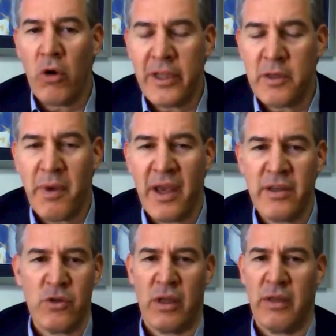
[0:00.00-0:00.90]
all these
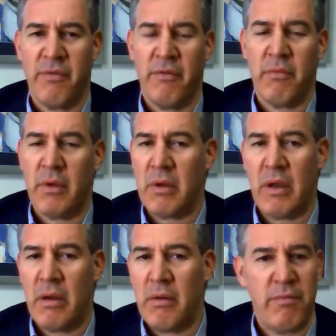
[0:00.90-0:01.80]
patients, you had a
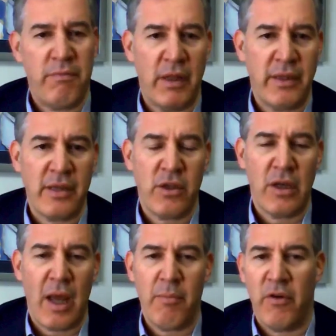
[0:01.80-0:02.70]
fantastic
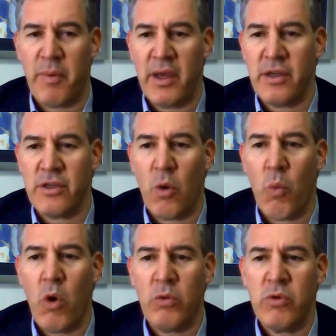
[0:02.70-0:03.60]
number of patients.
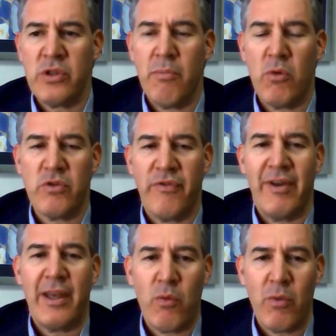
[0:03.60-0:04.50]
What was the most
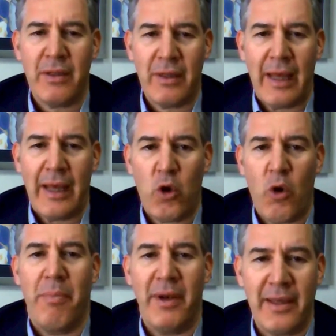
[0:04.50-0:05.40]
frequent
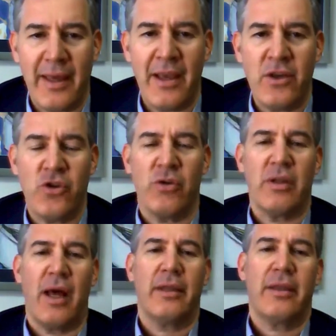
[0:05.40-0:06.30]
complication
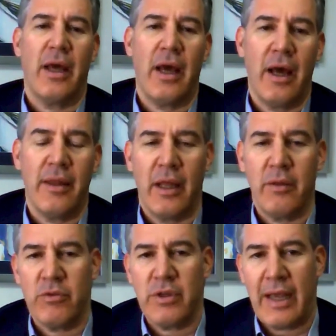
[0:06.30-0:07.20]
that
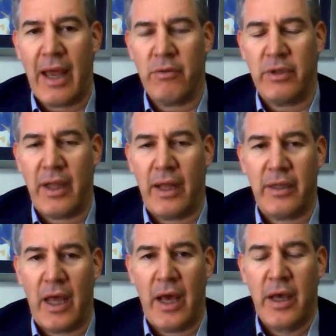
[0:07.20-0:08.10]
was encountered, and
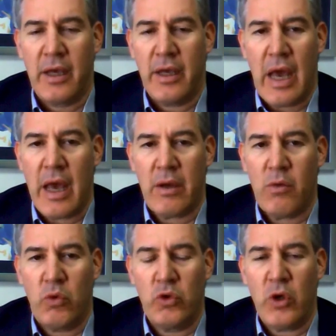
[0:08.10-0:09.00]

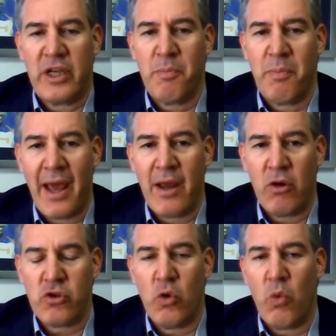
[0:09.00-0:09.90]
could you explain
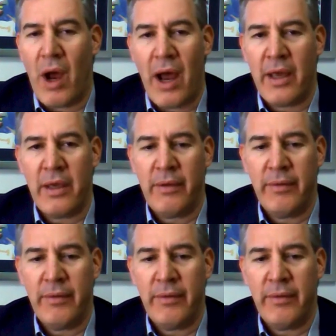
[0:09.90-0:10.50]
also why?